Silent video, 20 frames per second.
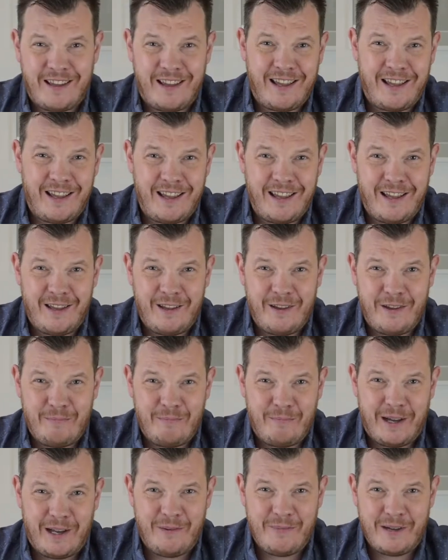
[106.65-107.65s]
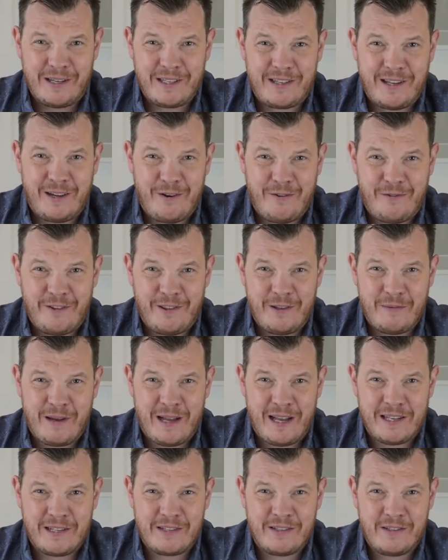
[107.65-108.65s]
by myself in the
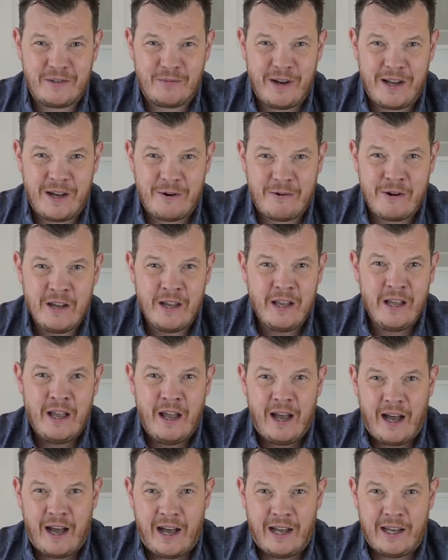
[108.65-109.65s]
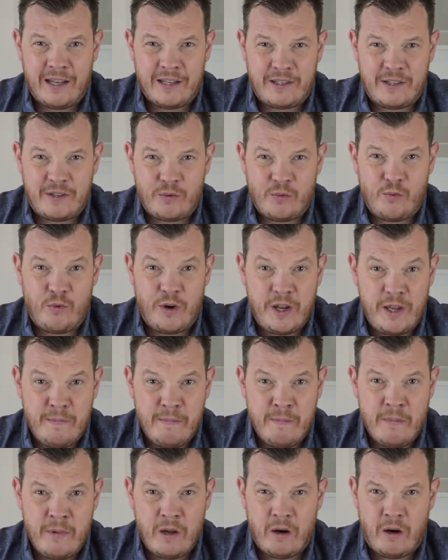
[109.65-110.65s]
past as well as
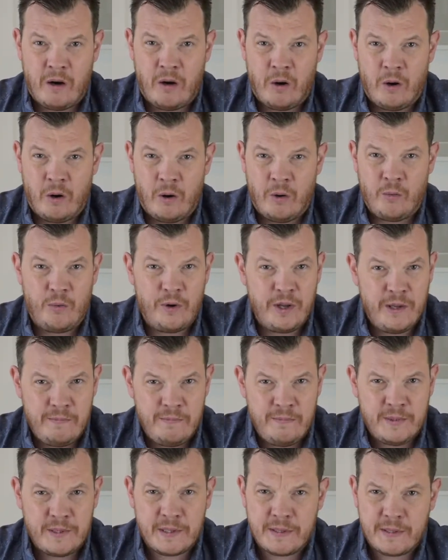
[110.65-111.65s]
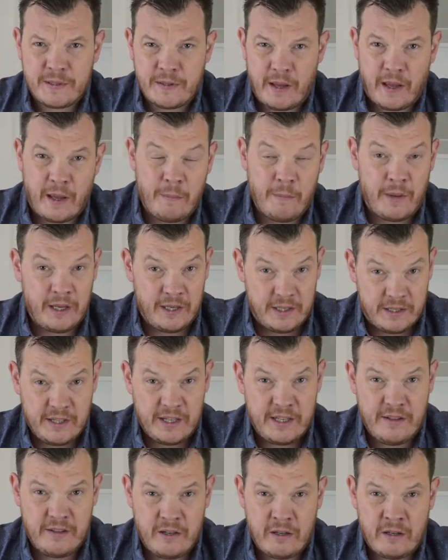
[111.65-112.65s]
Reims or Reims. It's
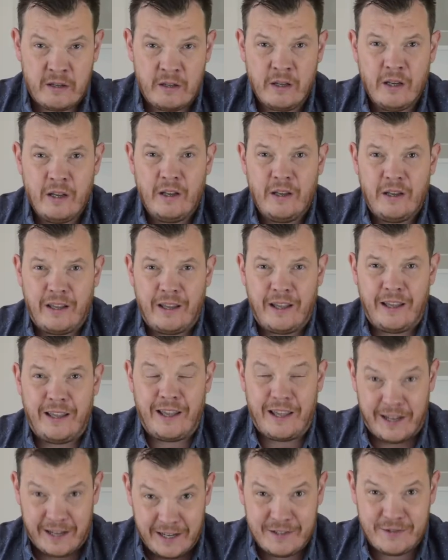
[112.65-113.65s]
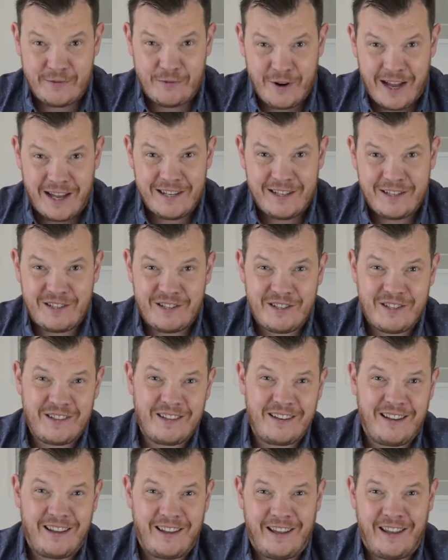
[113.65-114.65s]
neither. It is
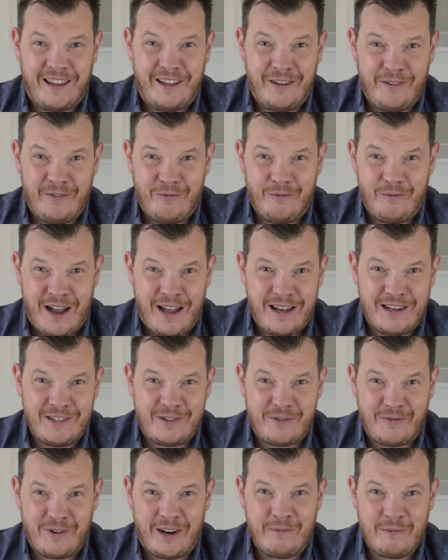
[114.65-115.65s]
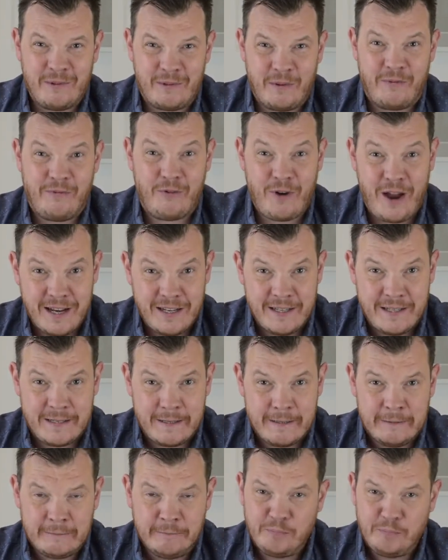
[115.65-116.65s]
Reims. Reims rhymes with France,